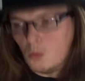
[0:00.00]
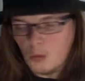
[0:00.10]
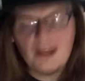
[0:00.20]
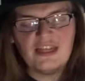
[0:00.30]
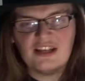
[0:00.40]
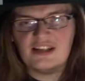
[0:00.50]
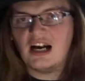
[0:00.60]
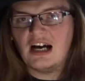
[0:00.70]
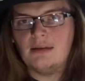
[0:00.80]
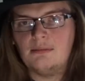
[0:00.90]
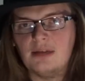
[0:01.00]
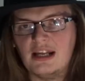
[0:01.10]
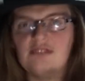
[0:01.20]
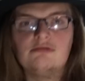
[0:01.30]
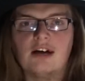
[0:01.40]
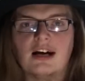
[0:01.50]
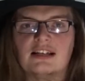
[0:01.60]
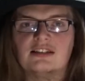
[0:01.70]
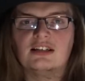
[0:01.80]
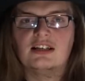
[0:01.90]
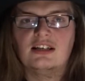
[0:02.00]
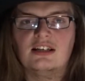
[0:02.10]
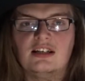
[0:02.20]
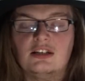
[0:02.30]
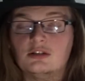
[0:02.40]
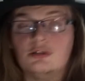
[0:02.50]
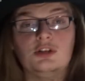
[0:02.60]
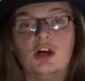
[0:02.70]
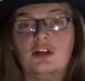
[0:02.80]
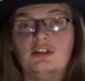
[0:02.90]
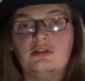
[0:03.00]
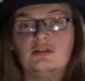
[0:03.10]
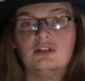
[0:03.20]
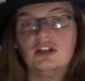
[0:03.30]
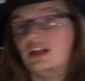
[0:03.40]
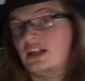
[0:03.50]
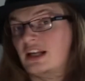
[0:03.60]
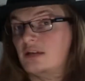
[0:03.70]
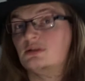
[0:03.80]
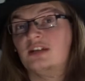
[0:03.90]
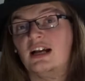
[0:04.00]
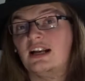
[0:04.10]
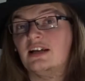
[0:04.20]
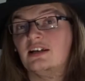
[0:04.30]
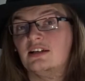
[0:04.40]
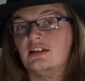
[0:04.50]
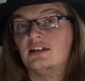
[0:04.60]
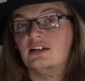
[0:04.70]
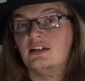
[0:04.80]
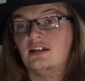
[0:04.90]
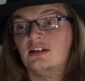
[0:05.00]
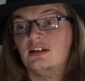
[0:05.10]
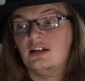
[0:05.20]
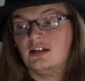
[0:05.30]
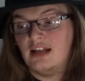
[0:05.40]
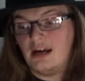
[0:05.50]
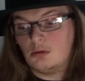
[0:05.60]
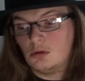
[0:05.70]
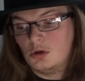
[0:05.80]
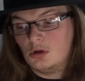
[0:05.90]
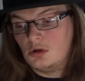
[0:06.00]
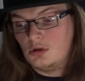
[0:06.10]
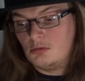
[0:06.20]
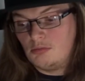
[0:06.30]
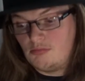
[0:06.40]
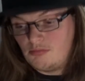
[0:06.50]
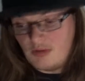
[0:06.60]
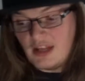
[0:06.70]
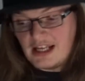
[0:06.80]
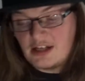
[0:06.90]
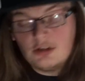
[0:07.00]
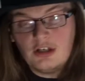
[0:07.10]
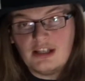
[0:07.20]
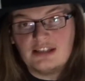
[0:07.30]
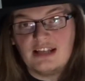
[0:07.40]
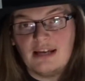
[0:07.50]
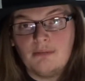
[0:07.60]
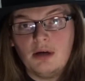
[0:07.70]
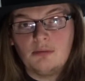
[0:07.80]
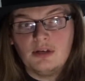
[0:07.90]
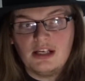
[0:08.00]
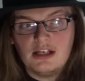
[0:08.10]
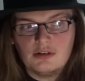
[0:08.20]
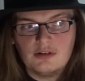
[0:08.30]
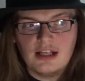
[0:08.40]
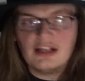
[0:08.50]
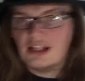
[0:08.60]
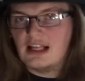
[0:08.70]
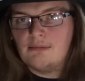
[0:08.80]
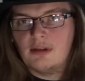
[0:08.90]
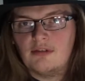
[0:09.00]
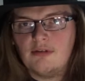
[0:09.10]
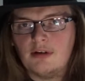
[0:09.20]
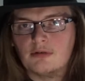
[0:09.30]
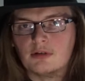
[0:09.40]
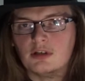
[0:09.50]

when the time is right. So Jon kills Dany. Now, he could at this same moment, he could then claim the throne.